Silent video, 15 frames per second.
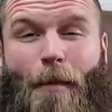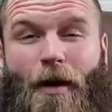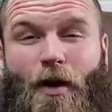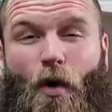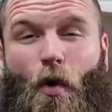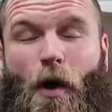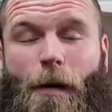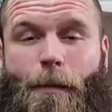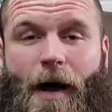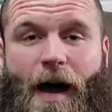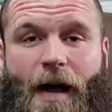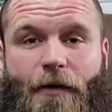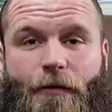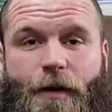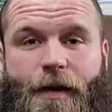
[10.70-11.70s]
McCoy
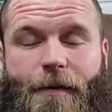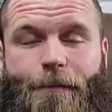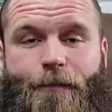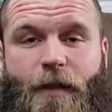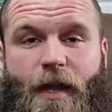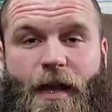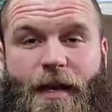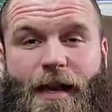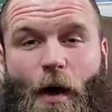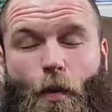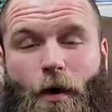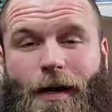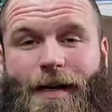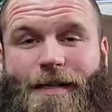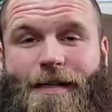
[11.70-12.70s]
pottery. Now,
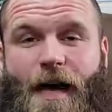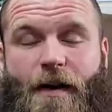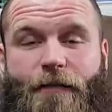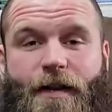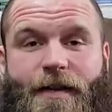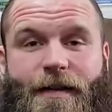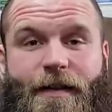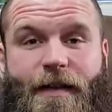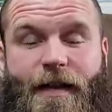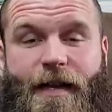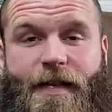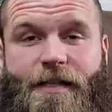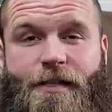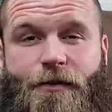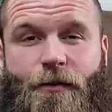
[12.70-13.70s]
we're going to delve into the
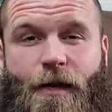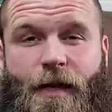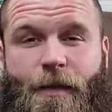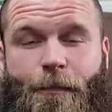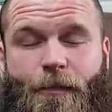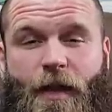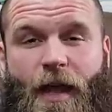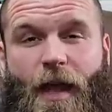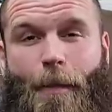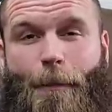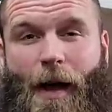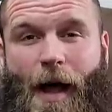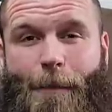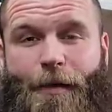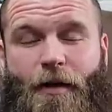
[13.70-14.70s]
history,
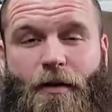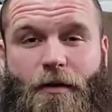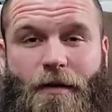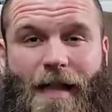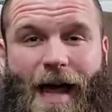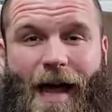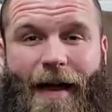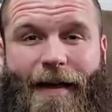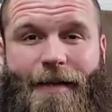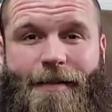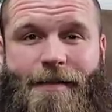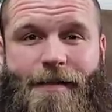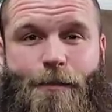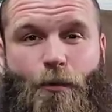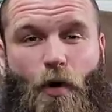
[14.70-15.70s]
popular
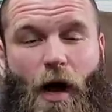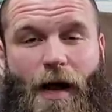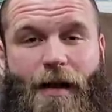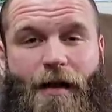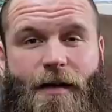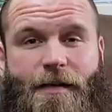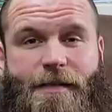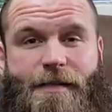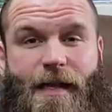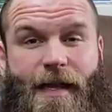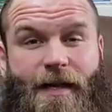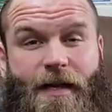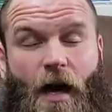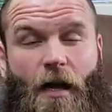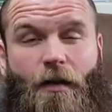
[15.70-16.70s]
lines, products,
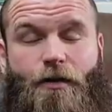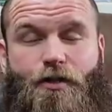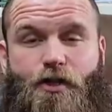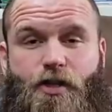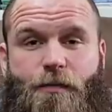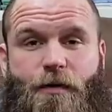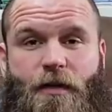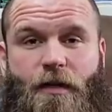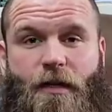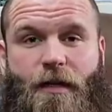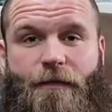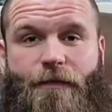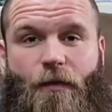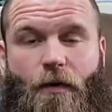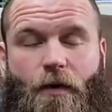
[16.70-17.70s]
and colors you should be
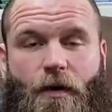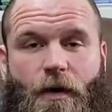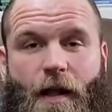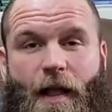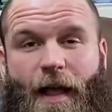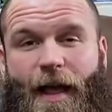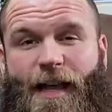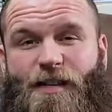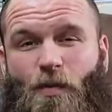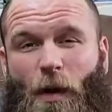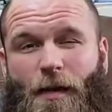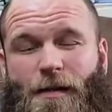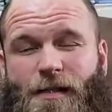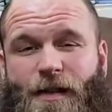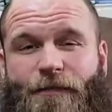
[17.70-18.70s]
looking for, as
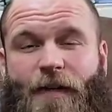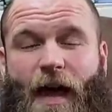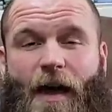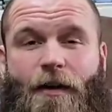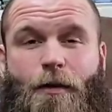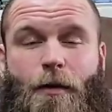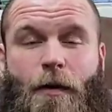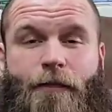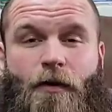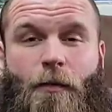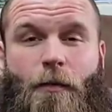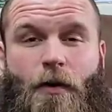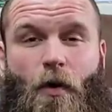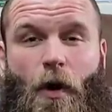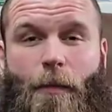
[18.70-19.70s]
well as the value of your
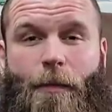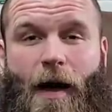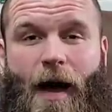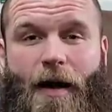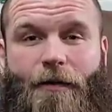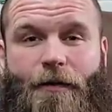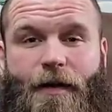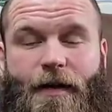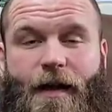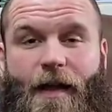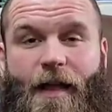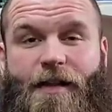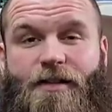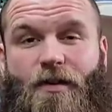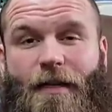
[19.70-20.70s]
McCoy pottery.
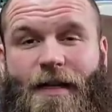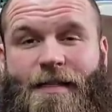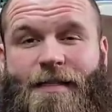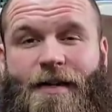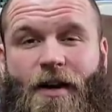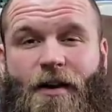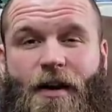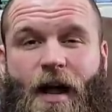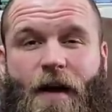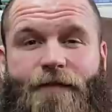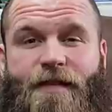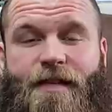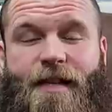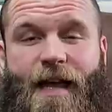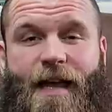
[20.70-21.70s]
So let's start it off
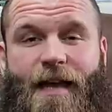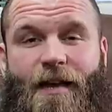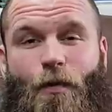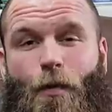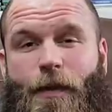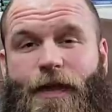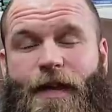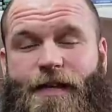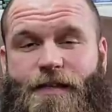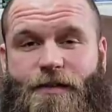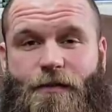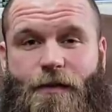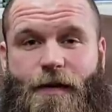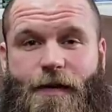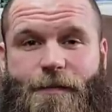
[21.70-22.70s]
today with
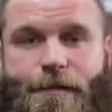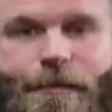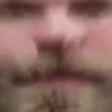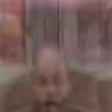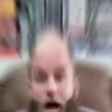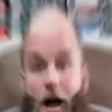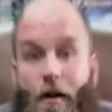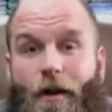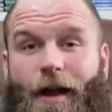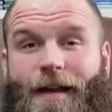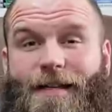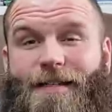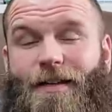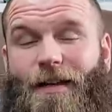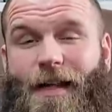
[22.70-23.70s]
history.
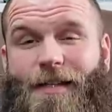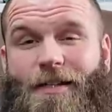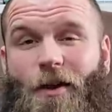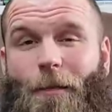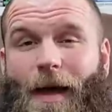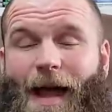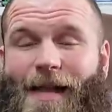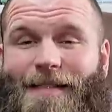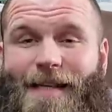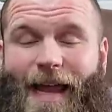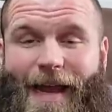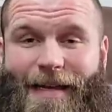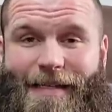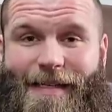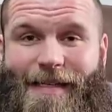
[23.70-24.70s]
Alright, so let's go back to
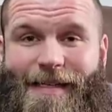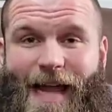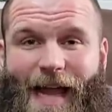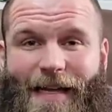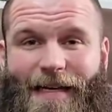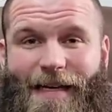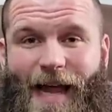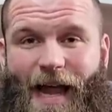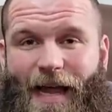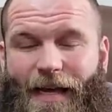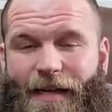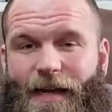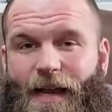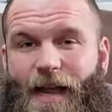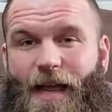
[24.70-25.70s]

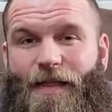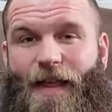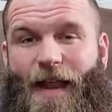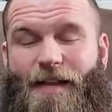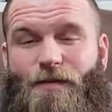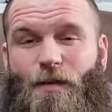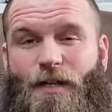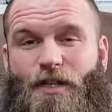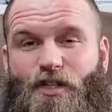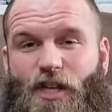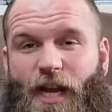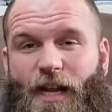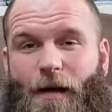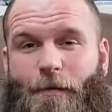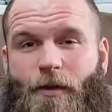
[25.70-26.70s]
1899. That is when
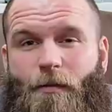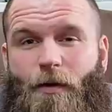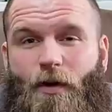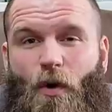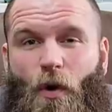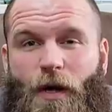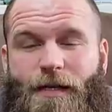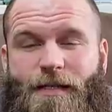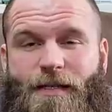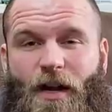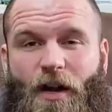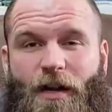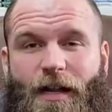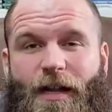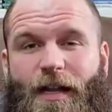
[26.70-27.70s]
J.W. McCoy
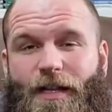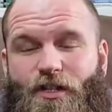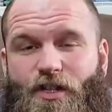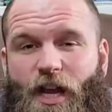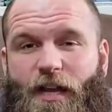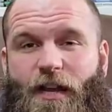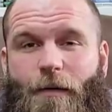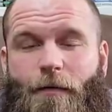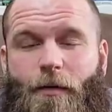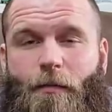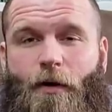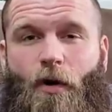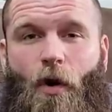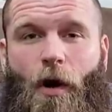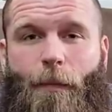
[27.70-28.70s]
started J.W.
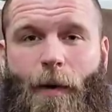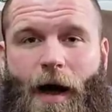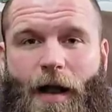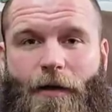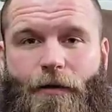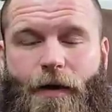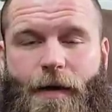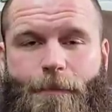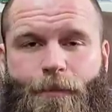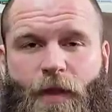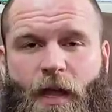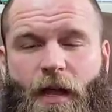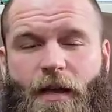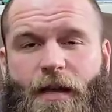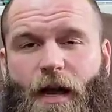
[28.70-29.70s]
McCoy Pottery.
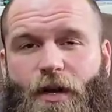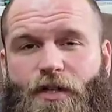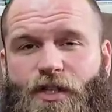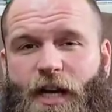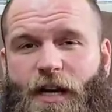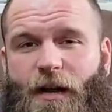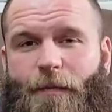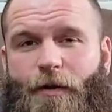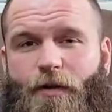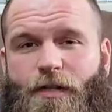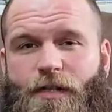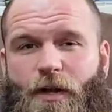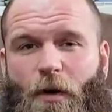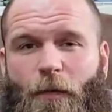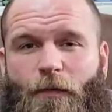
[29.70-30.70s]
Now, J.W.
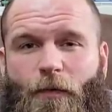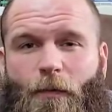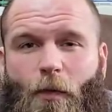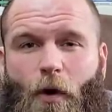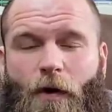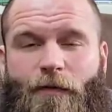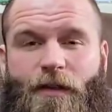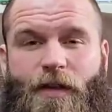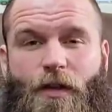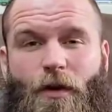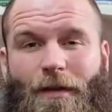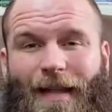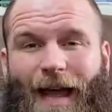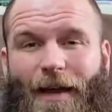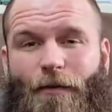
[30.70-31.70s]
is known for more of the
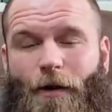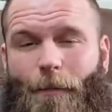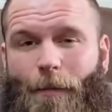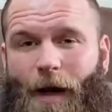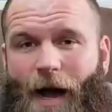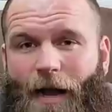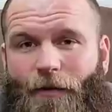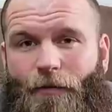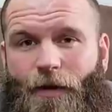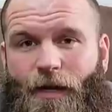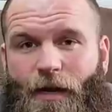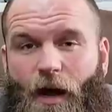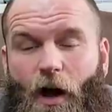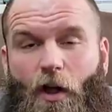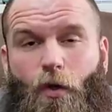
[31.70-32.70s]
Unilateran
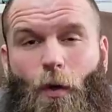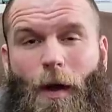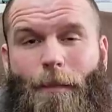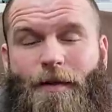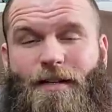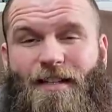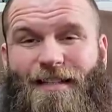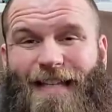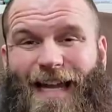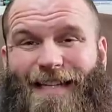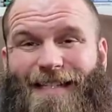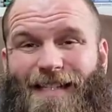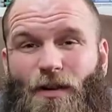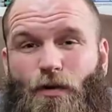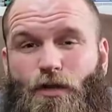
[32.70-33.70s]
pottery all the way up until
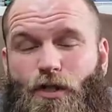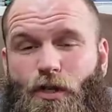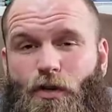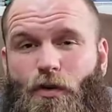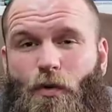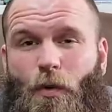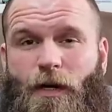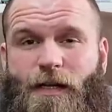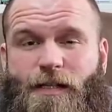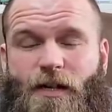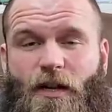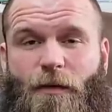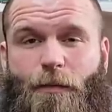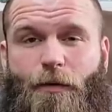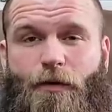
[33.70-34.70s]
1902 when he
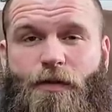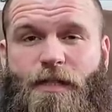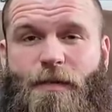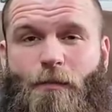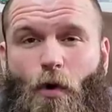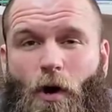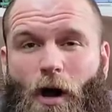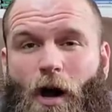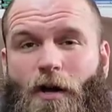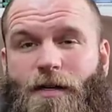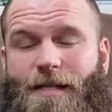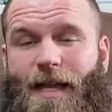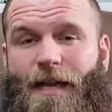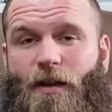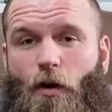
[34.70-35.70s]
started producing more
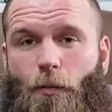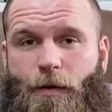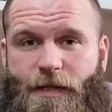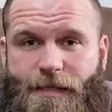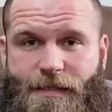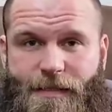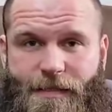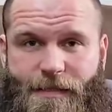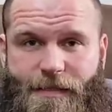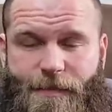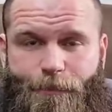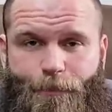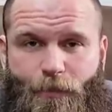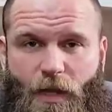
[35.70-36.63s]
Art Deco pieces.